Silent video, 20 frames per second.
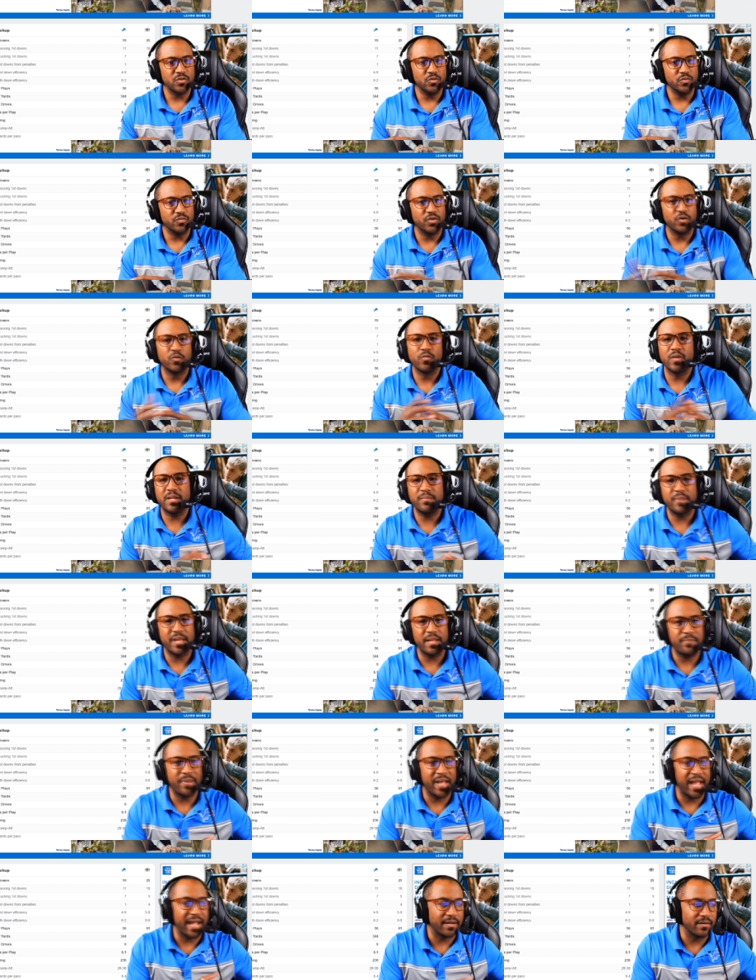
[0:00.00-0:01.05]
to the Green
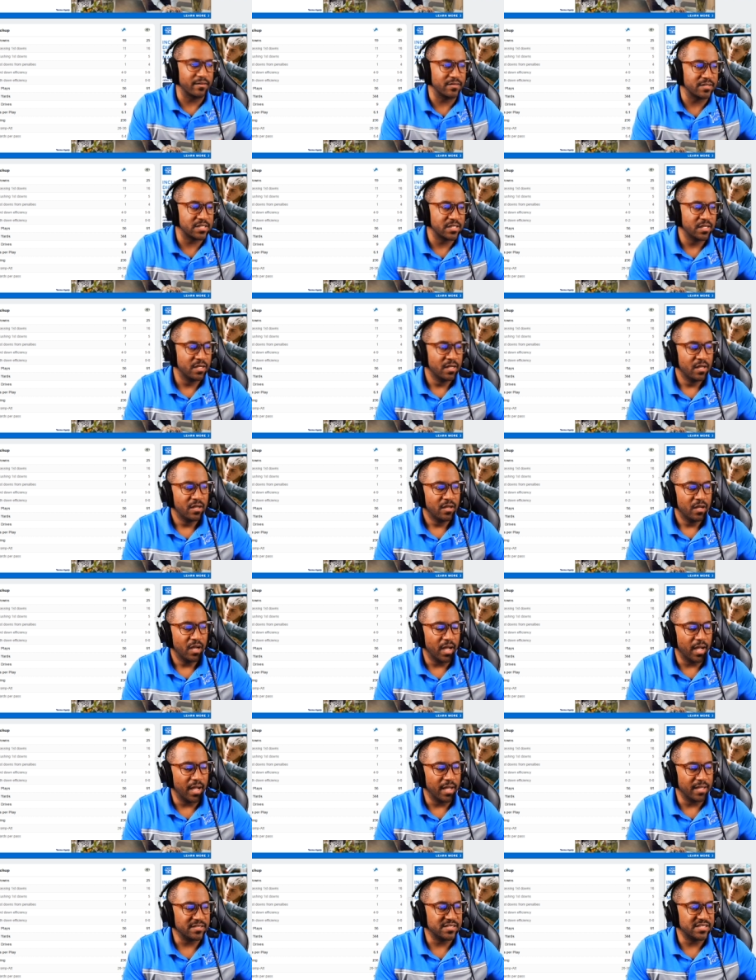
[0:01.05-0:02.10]
Bay Packers
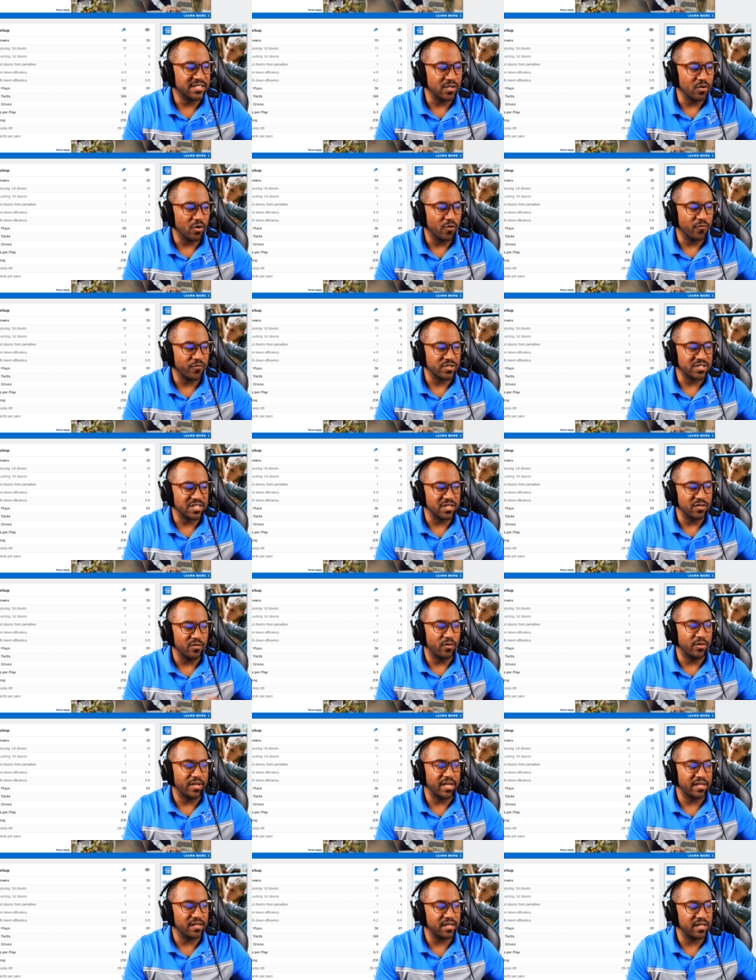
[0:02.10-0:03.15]
uh, zero for
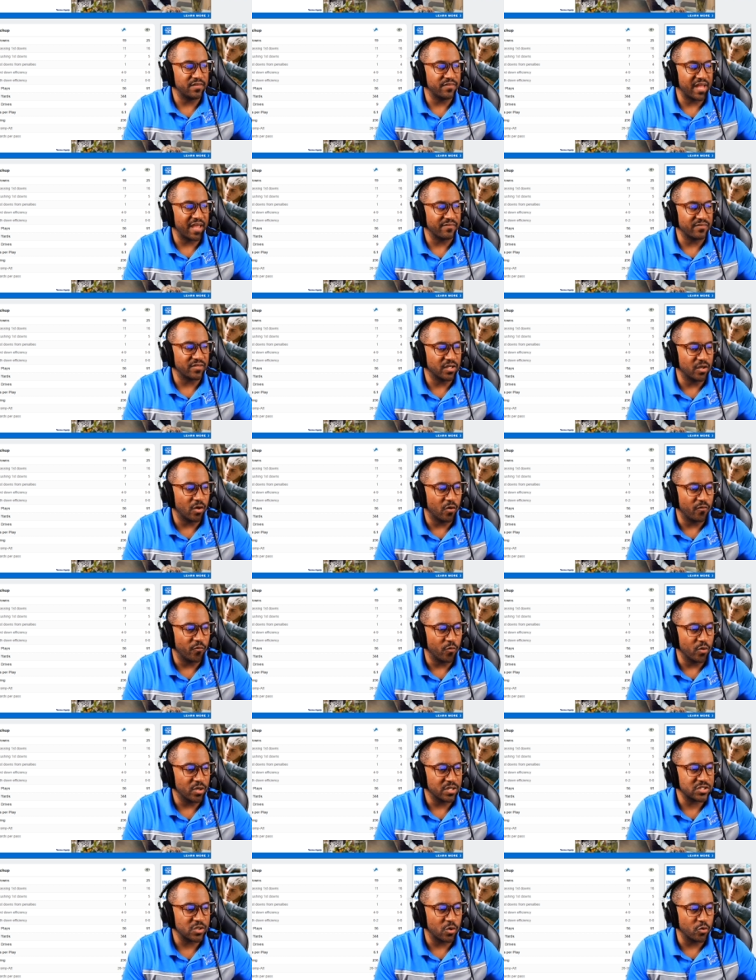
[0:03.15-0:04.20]
zero. They didn't even have to go
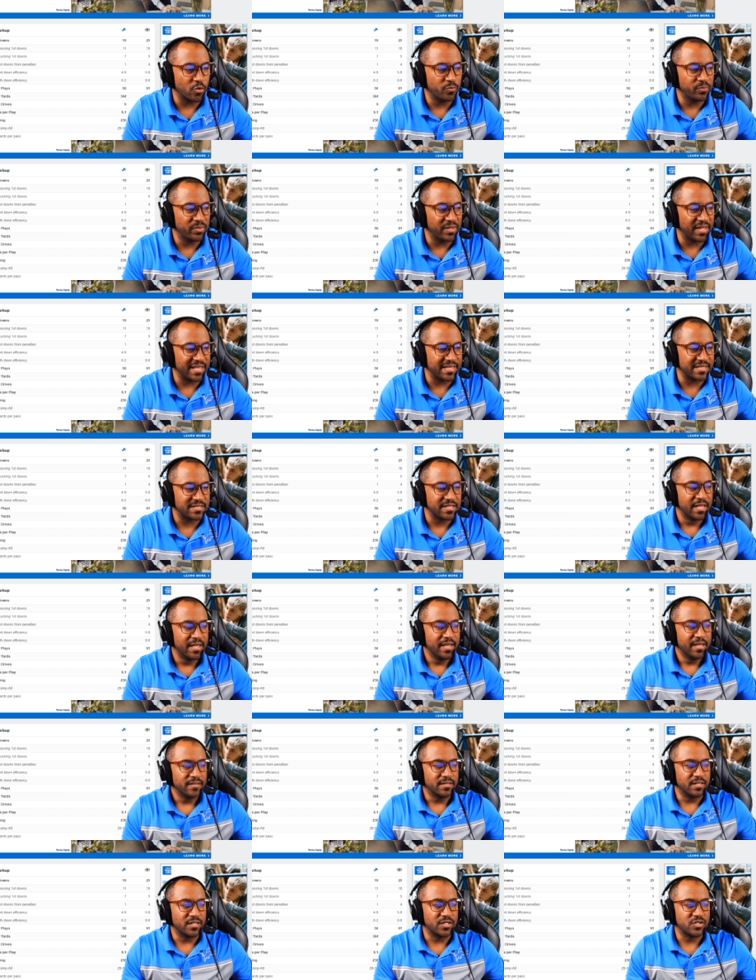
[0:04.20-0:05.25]
for it. Total plays.
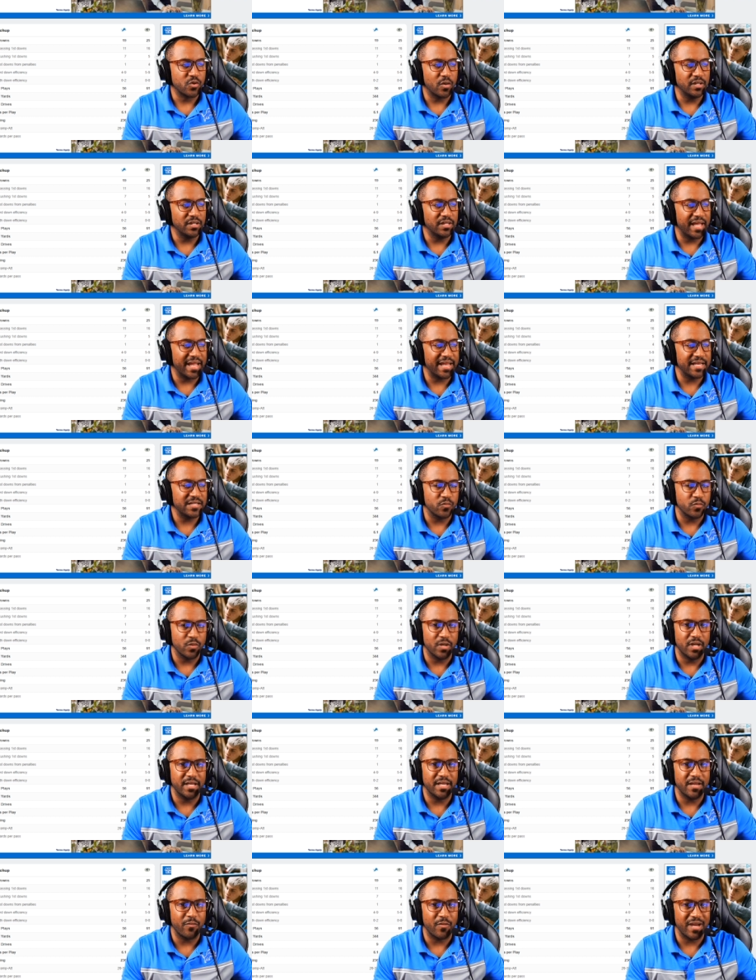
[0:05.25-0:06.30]
The Detroit Lions
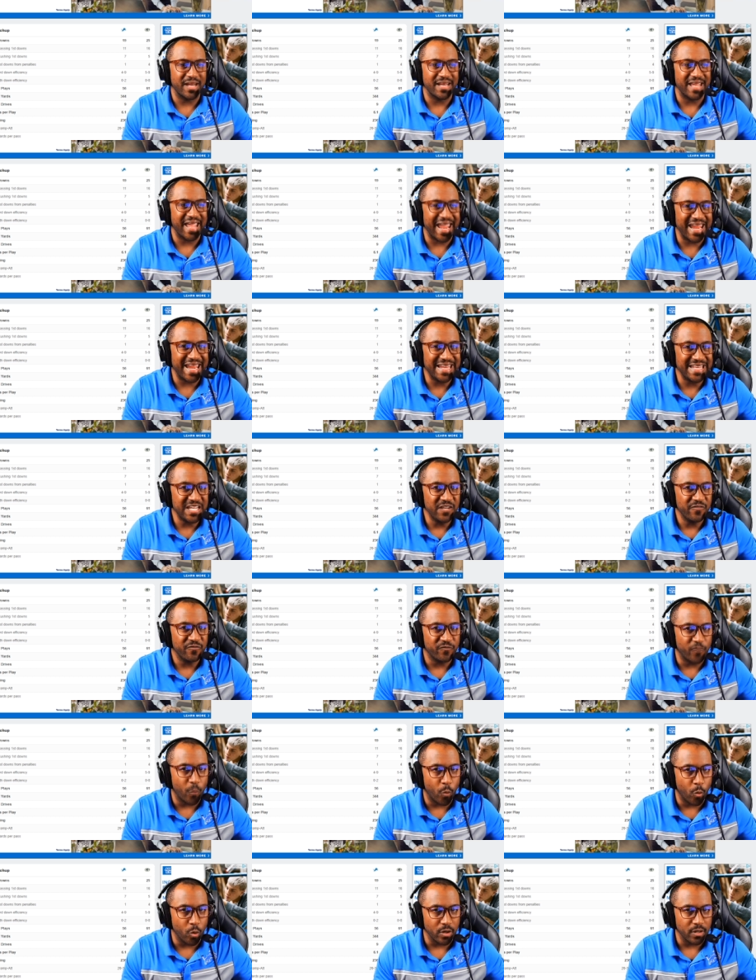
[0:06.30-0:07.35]
run ran
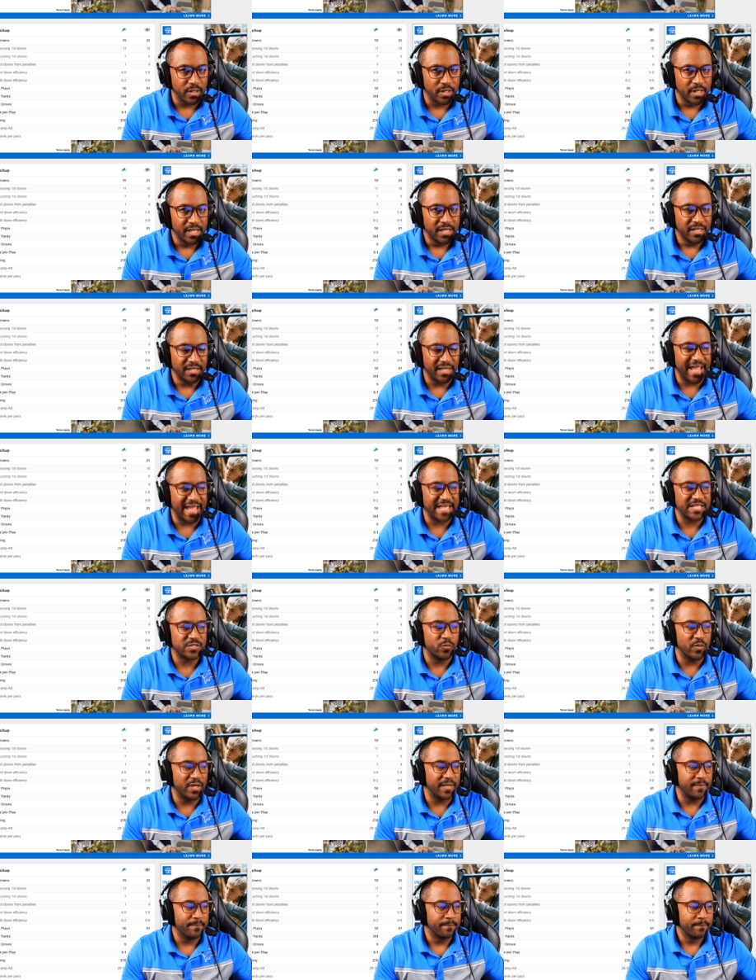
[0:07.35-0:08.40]
84
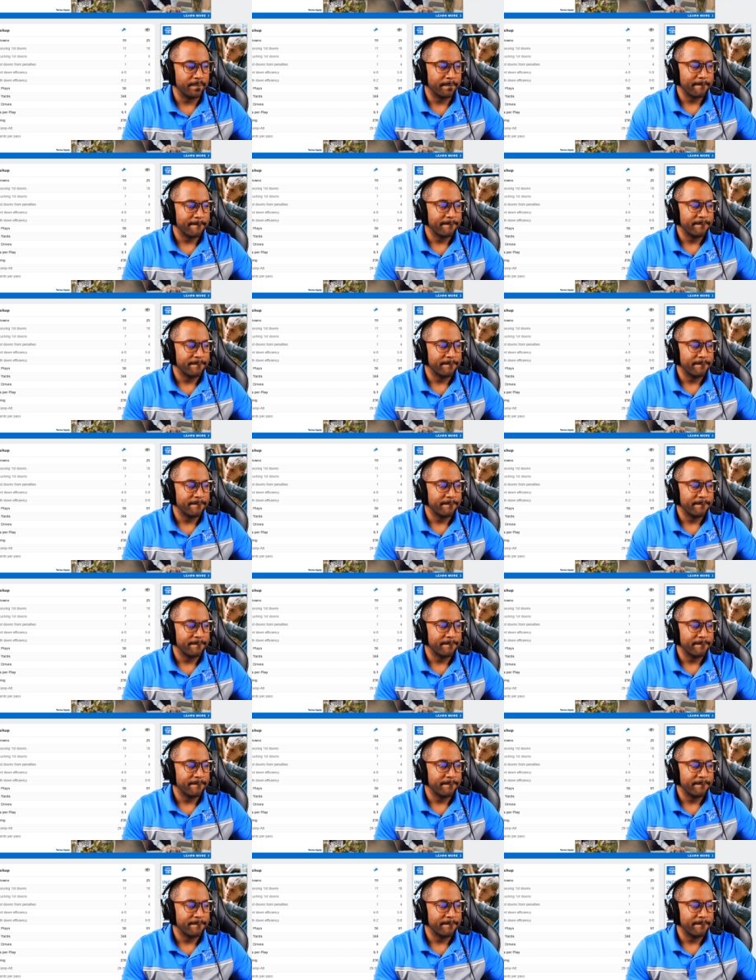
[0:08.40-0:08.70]
last week.